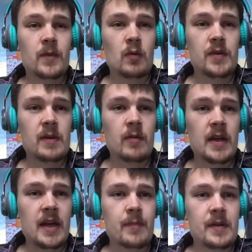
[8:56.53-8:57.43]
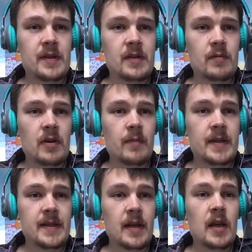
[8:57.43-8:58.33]
We'll see what happens as well.
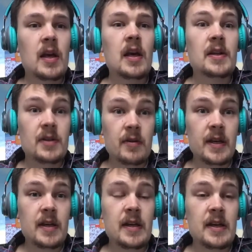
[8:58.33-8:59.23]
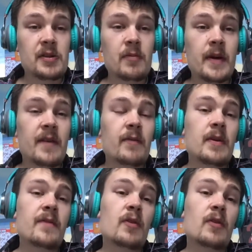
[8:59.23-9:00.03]
But until then, it is goodbye from me.